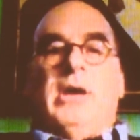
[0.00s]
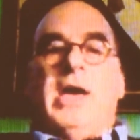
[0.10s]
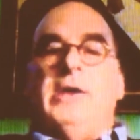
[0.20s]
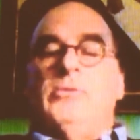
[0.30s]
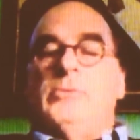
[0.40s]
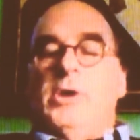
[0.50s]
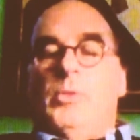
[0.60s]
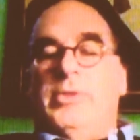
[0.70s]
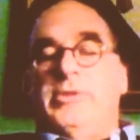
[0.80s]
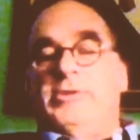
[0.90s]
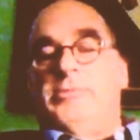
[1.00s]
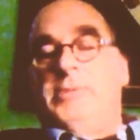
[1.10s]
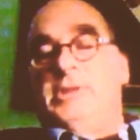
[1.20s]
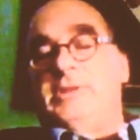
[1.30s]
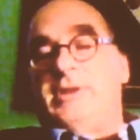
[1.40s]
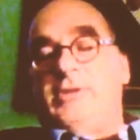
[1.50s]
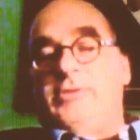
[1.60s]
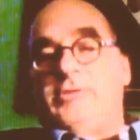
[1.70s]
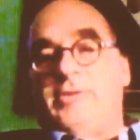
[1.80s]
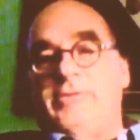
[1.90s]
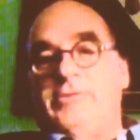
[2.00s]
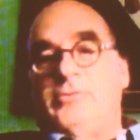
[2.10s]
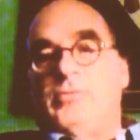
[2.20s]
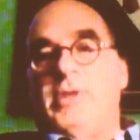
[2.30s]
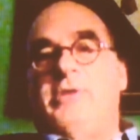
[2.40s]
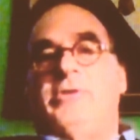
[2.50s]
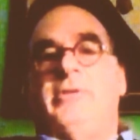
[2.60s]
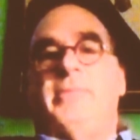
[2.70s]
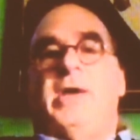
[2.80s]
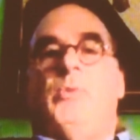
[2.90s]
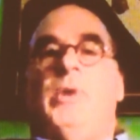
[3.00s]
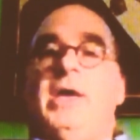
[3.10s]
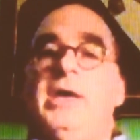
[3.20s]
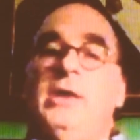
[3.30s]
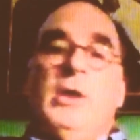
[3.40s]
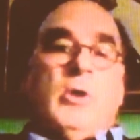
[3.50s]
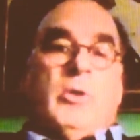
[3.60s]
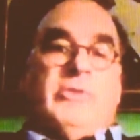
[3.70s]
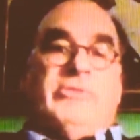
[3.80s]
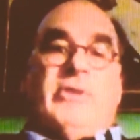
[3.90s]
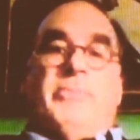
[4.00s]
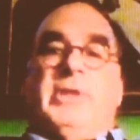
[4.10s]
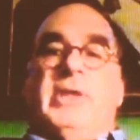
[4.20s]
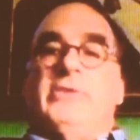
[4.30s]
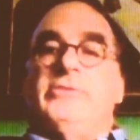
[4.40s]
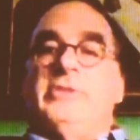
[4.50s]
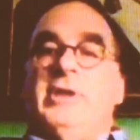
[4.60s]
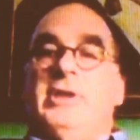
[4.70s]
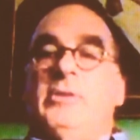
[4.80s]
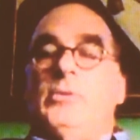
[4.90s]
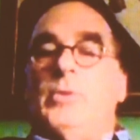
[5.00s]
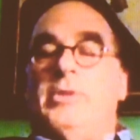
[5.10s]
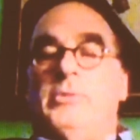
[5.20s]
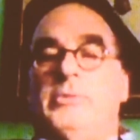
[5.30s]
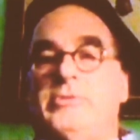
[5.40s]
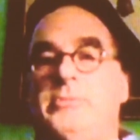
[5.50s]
I don't know whether his military service rendered him that way or something else did or whether it was